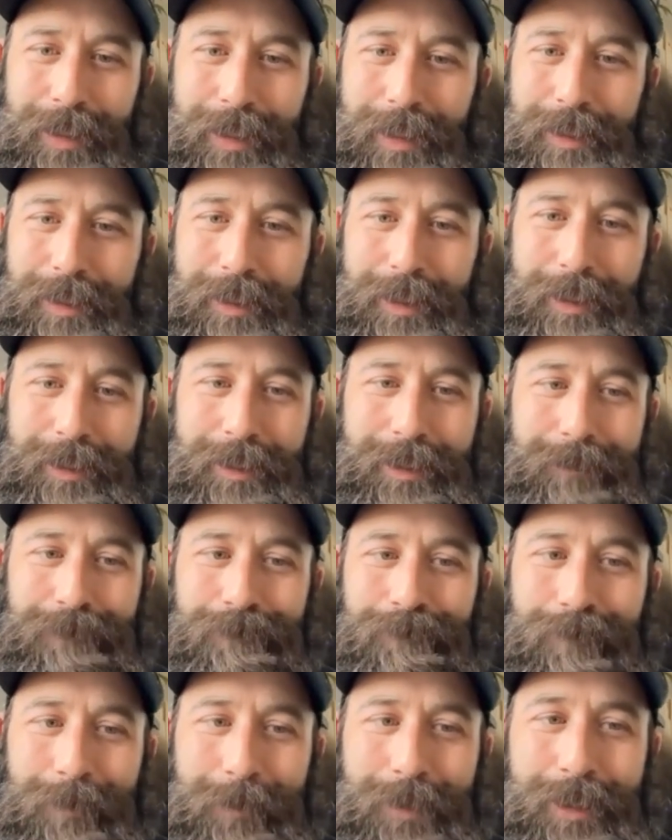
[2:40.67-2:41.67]
They just
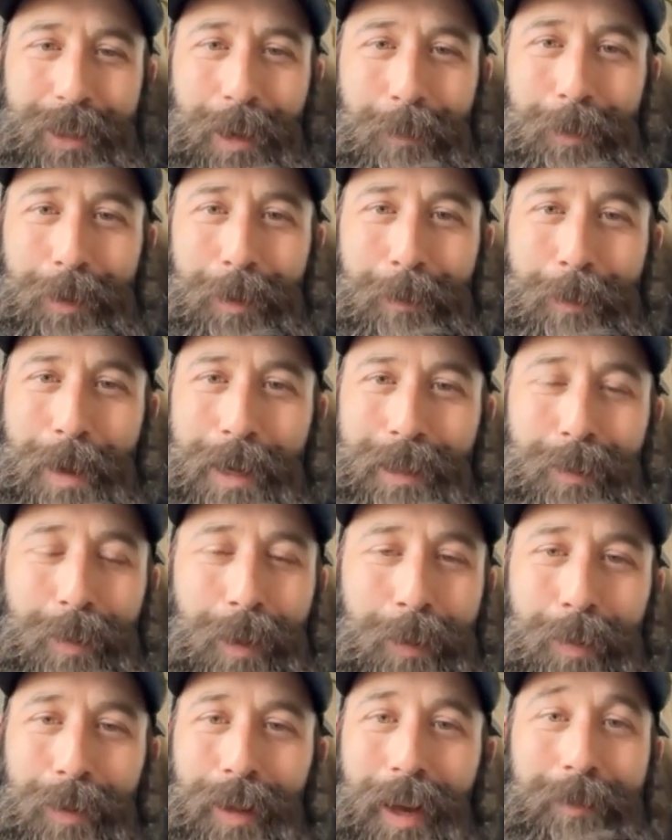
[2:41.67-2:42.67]
some of the best
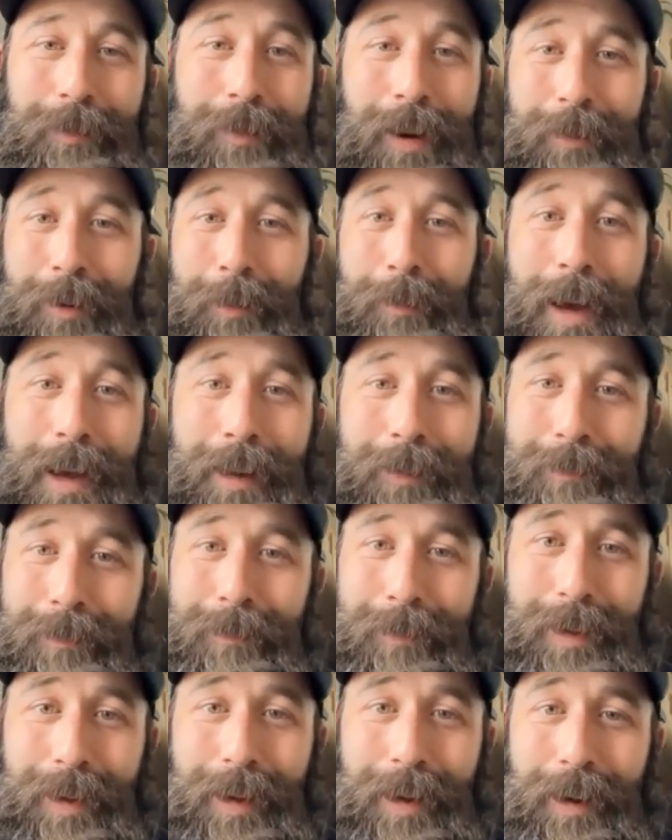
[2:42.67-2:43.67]
people I've ever met
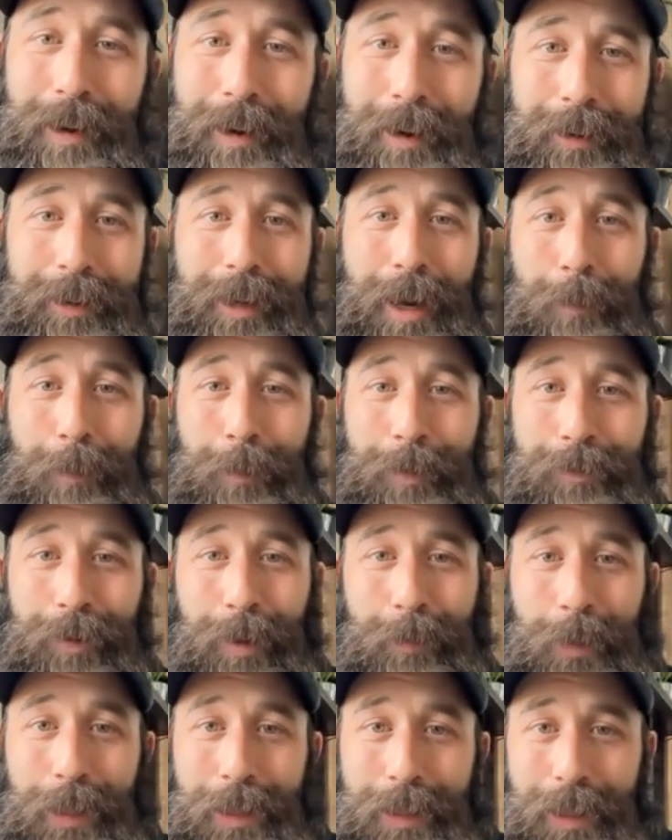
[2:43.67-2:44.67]
are coming
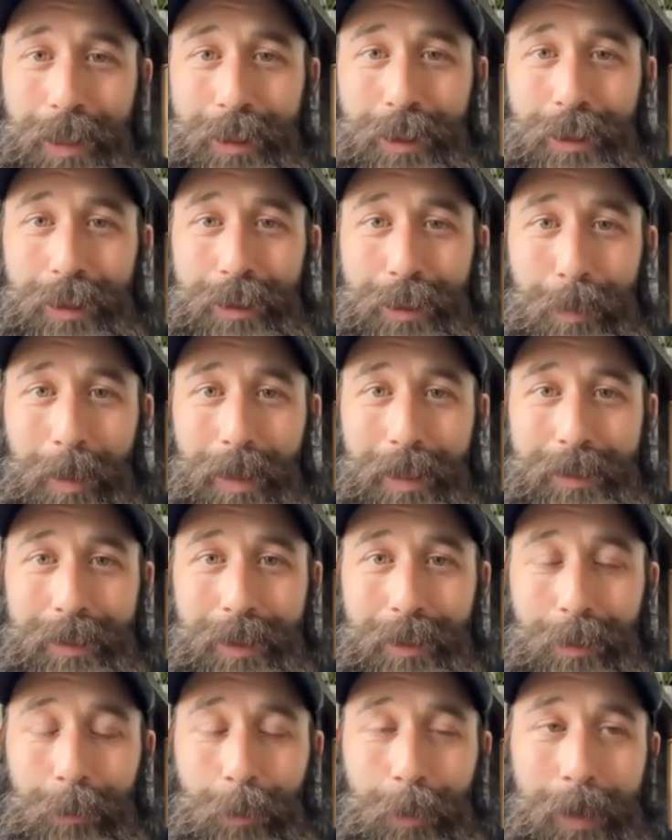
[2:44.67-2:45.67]
from the addiction space
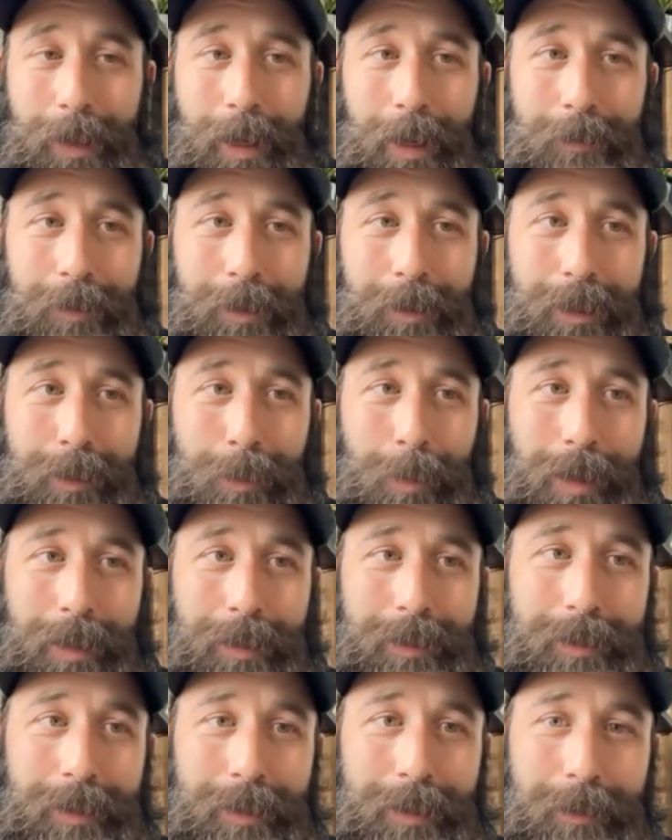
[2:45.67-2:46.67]
and the recovery space.